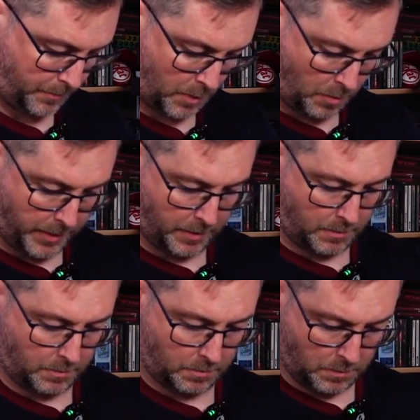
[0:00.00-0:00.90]
Oh yeah.
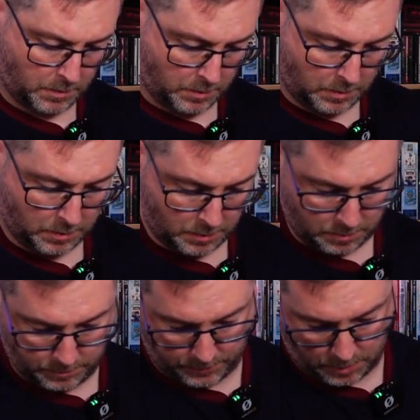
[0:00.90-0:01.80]

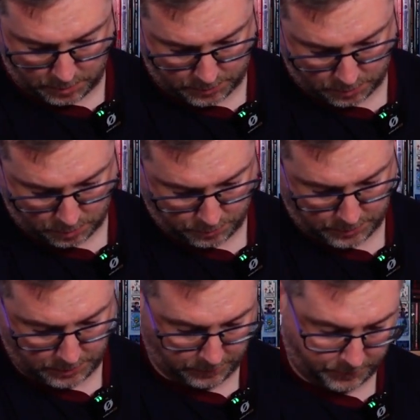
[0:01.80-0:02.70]
We've got
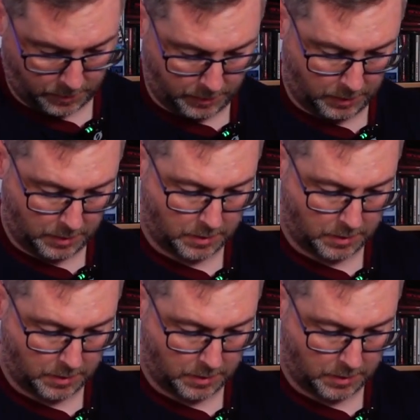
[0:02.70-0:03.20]
underneath the